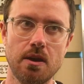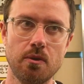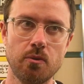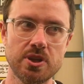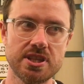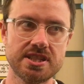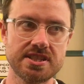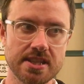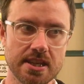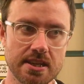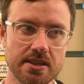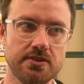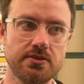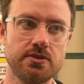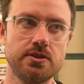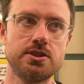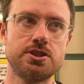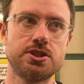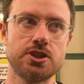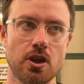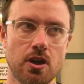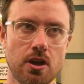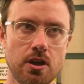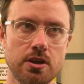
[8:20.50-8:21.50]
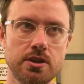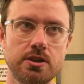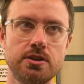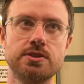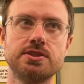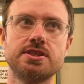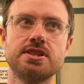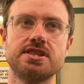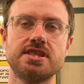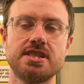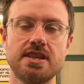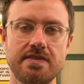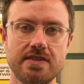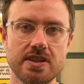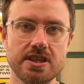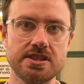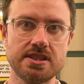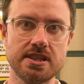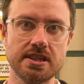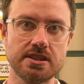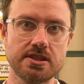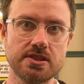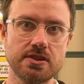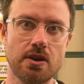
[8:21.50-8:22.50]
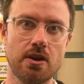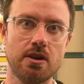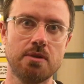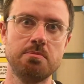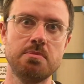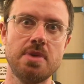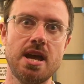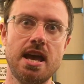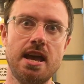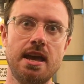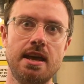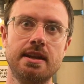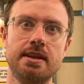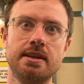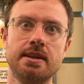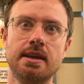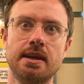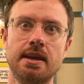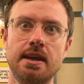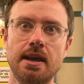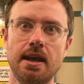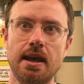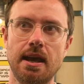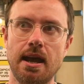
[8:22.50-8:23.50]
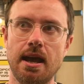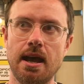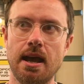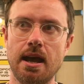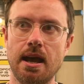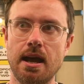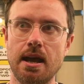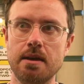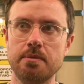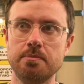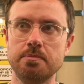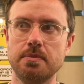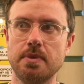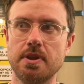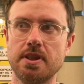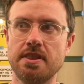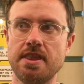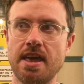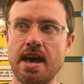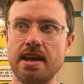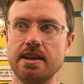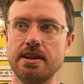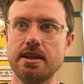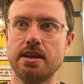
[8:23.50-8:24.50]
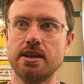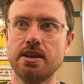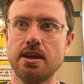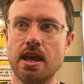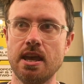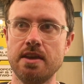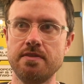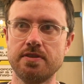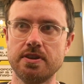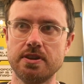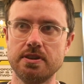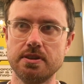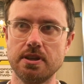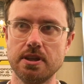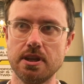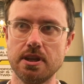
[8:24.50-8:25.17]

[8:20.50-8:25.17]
we see through John, who's a 76-year-old man, that even